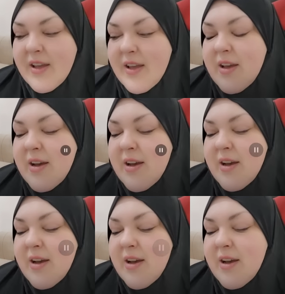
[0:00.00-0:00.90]

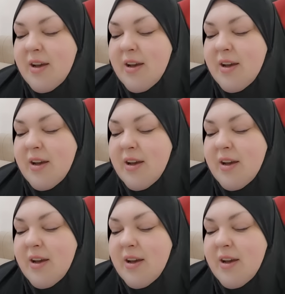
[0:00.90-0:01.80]

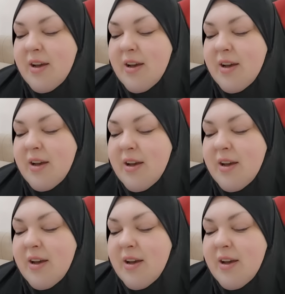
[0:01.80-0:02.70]

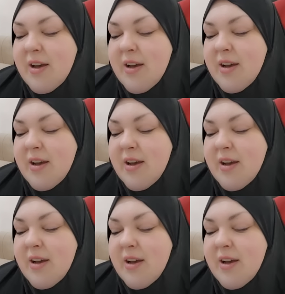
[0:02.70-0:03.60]

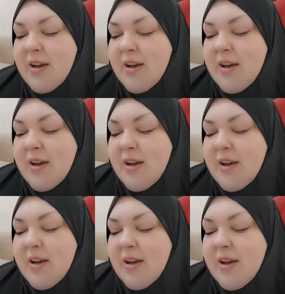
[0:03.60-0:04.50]

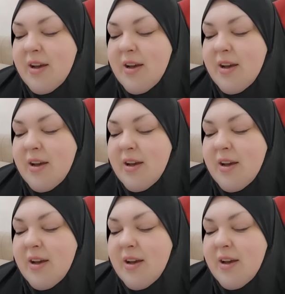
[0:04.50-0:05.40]

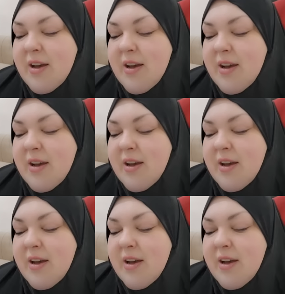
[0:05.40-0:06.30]

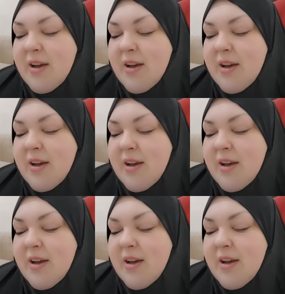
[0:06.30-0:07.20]

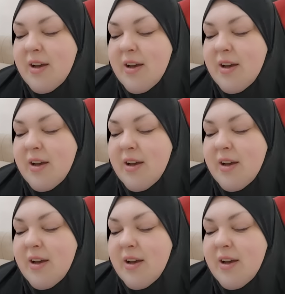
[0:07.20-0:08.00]
This person isn't speaking.